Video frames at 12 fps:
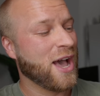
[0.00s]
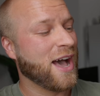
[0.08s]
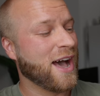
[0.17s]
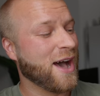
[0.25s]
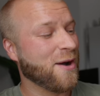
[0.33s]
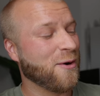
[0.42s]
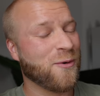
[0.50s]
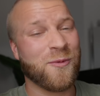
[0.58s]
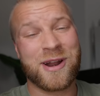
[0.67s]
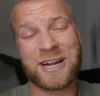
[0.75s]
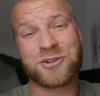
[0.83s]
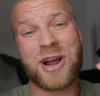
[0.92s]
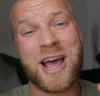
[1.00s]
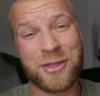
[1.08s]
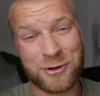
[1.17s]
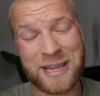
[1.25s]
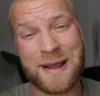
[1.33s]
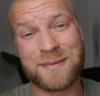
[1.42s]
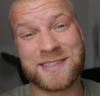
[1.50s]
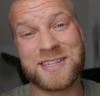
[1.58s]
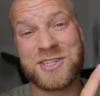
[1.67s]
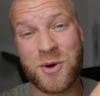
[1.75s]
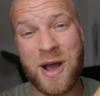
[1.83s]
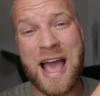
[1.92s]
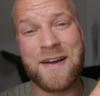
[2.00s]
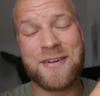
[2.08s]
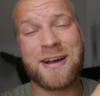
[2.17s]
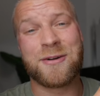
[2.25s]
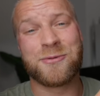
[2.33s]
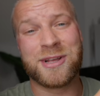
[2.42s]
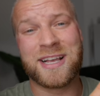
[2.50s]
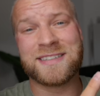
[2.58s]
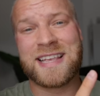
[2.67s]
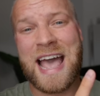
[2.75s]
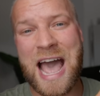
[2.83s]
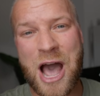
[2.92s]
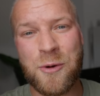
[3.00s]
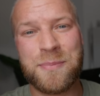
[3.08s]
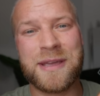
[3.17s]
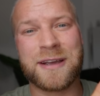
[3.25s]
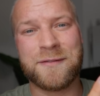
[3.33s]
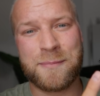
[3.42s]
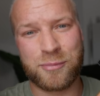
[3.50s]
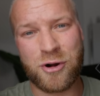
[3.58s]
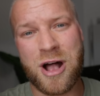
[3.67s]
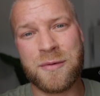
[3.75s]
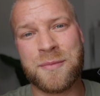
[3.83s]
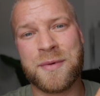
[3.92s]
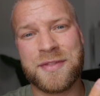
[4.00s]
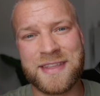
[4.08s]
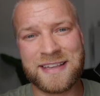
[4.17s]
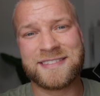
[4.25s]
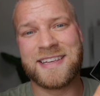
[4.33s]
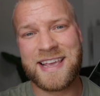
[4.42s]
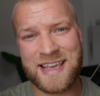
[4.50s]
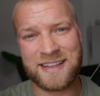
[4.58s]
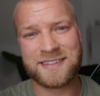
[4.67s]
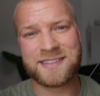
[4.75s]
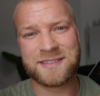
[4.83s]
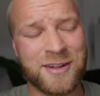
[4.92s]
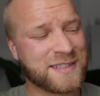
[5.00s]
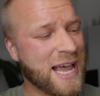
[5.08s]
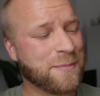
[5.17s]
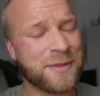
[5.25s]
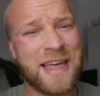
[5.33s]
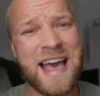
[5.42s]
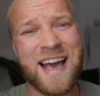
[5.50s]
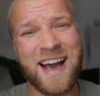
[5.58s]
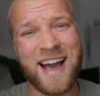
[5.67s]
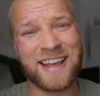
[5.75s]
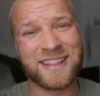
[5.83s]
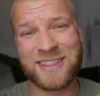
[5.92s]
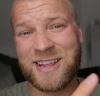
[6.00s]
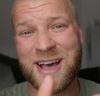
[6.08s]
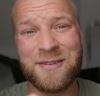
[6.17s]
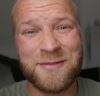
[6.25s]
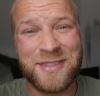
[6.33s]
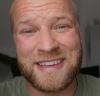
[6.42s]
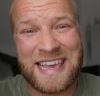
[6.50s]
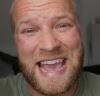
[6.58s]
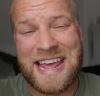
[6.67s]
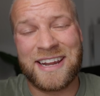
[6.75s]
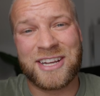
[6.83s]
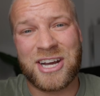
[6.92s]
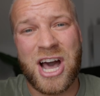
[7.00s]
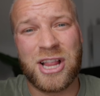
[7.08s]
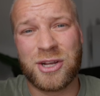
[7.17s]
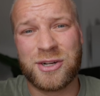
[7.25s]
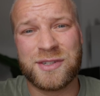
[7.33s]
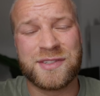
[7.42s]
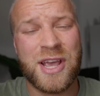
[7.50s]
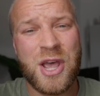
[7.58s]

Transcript: uh, when I try other cameras that don't have it, I realize how big of a problem this is. On top of that, I love the Canon colors.